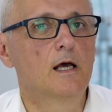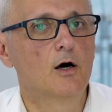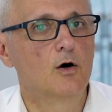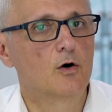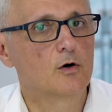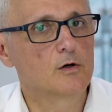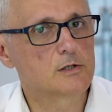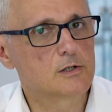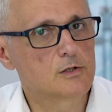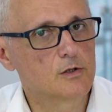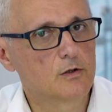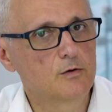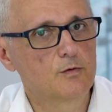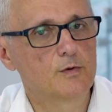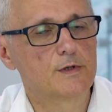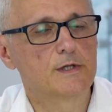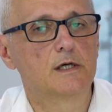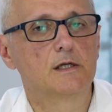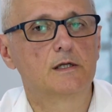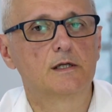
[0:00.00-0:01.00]
Also,
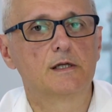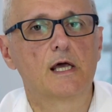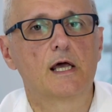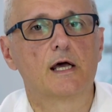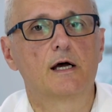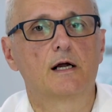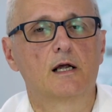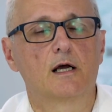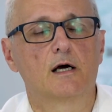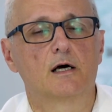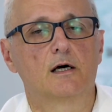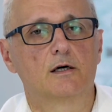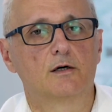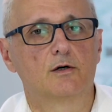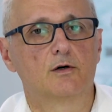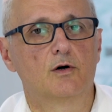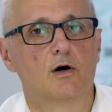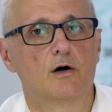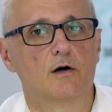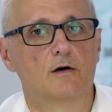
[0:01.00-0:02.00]
within the area
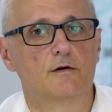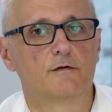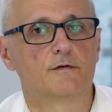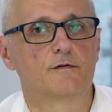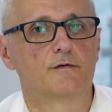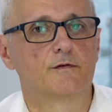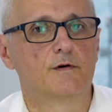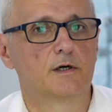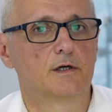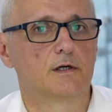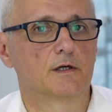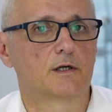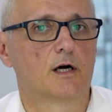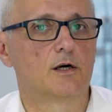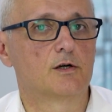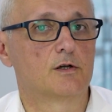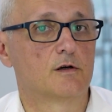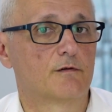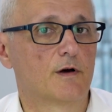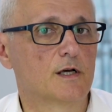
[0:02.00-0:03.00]
of
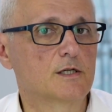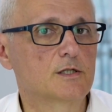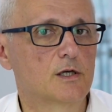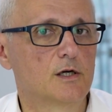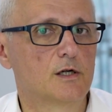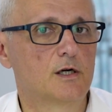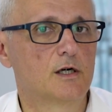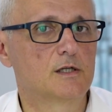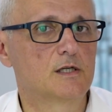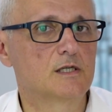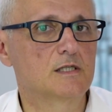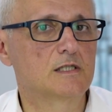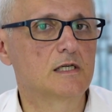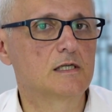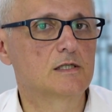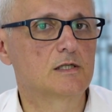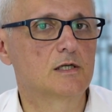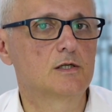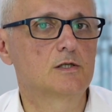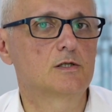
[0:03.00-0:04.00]
cardiovascular
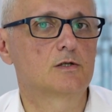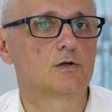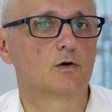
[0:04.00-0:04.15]
diseases,